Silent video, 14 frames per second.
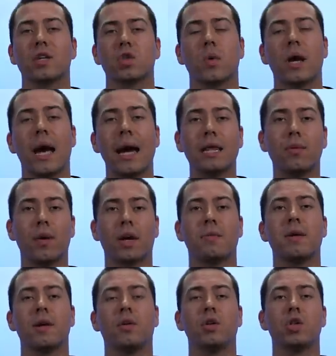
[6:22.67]
So I highly
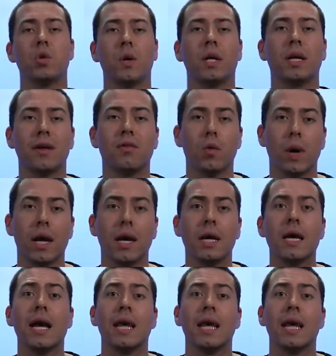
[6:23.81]
recommend if you're doing a giveaway,